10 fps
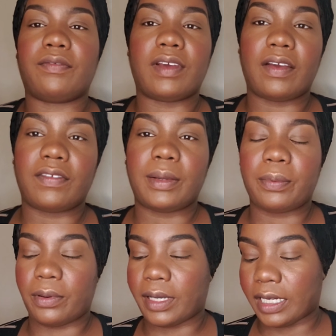very
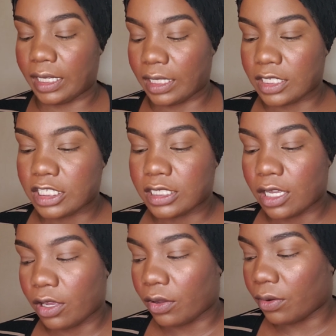pretty.
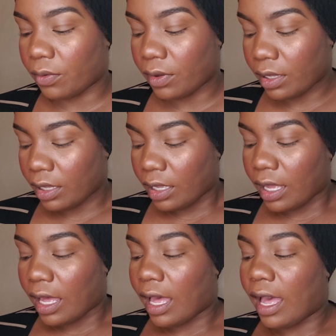So
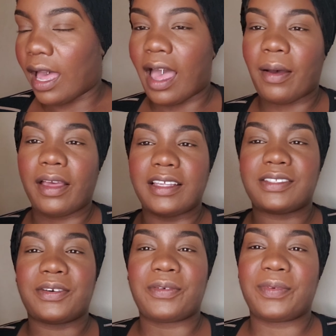
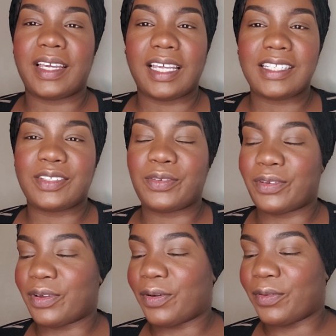as always, you
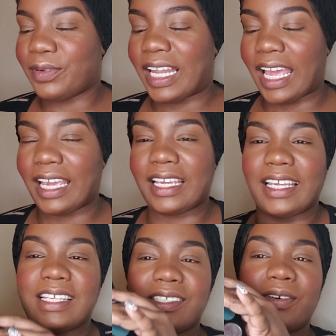know, like,
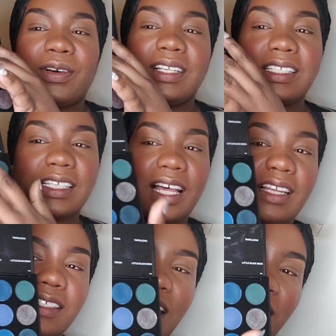it's all these
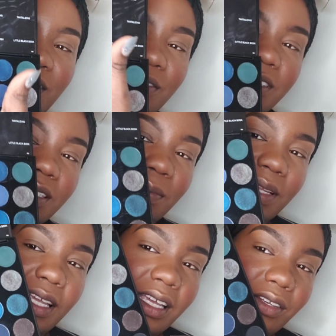colors. I usually
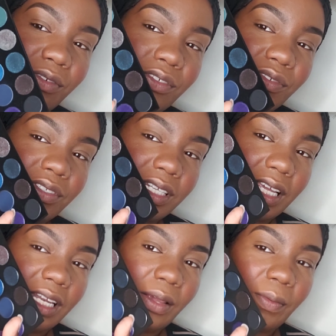play in neutrals
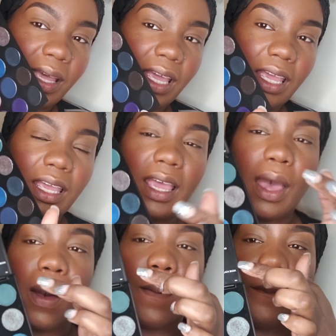anyway,
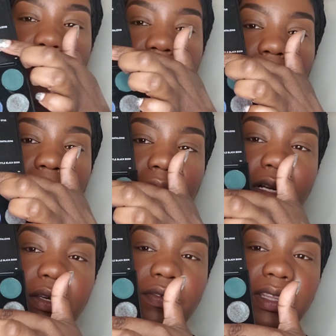but
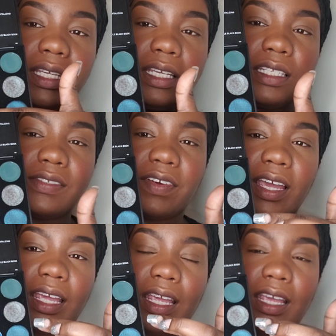all of these
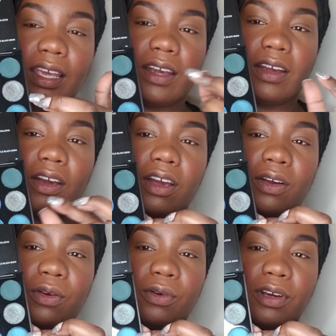right here are
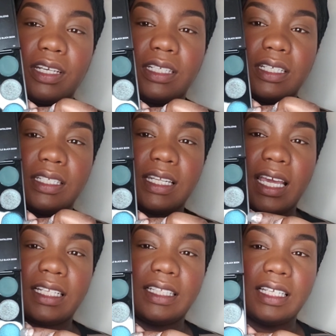gorgeous.
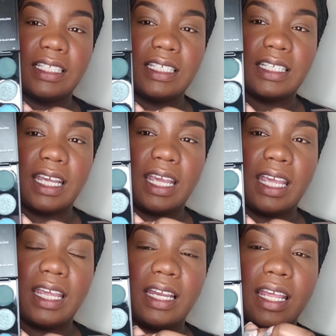Like this
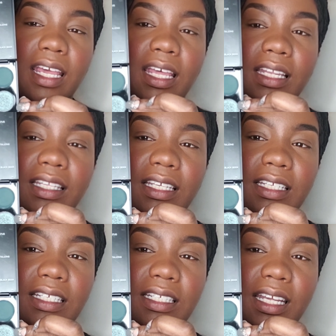shade,
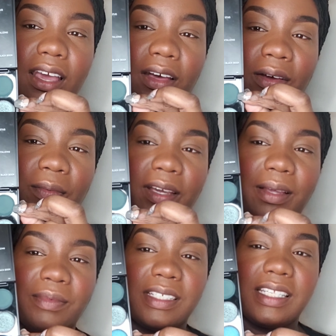oh my god,
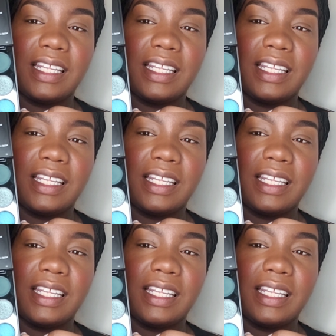I'm just